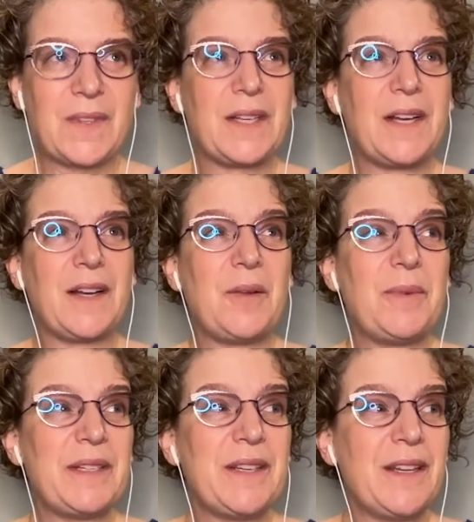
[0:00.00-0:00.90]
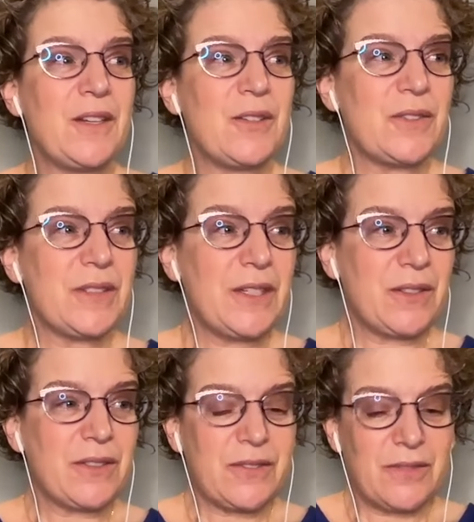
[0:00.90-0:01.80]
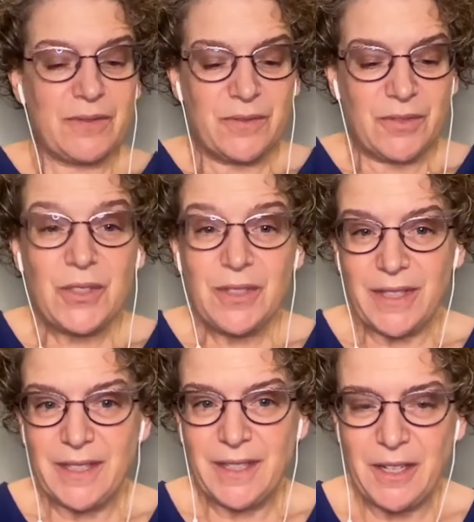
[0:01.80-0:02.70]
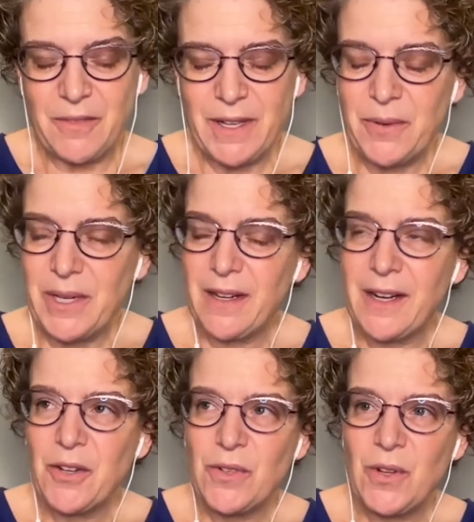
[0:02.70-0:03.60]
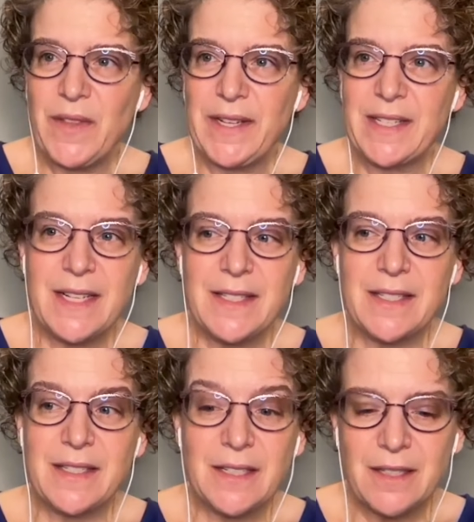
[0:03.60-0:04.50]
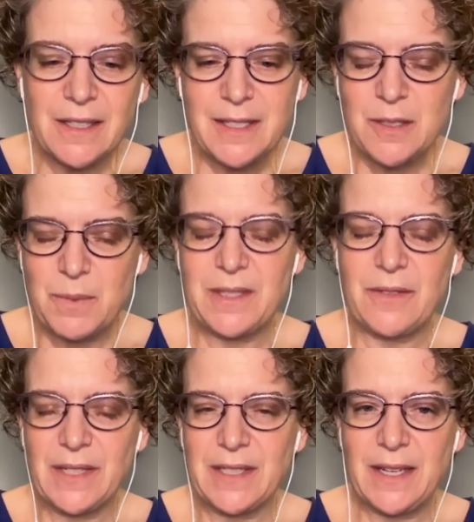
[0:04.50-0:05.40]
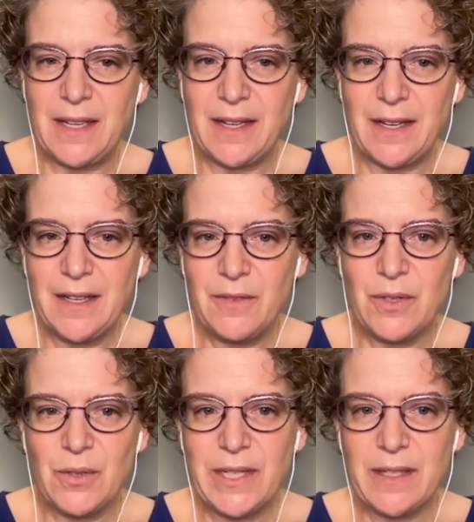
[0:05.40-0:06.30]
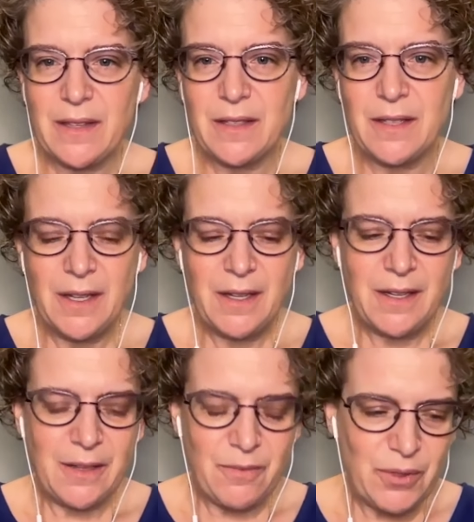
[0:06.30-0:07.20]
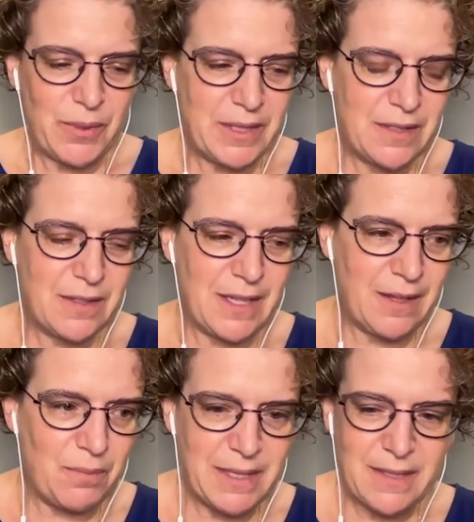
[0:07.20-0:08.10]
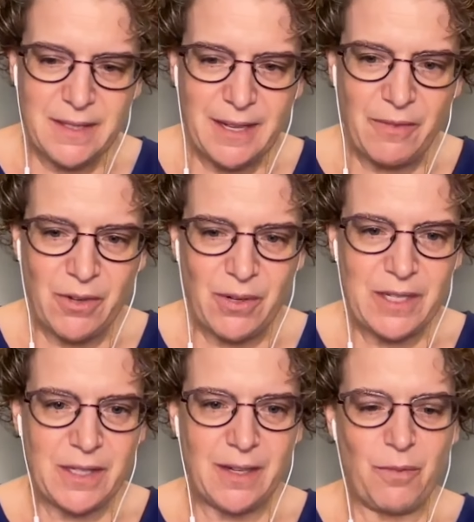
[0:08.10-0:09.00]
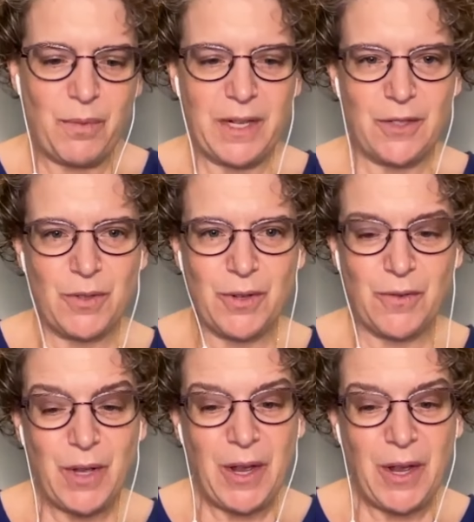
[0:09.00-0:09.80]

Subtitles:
Yeah, I mean, there's surely a lot of that going on. I don't know that it's necessarily specific to AI. If you look at the influence that Musk is having across the government and sort of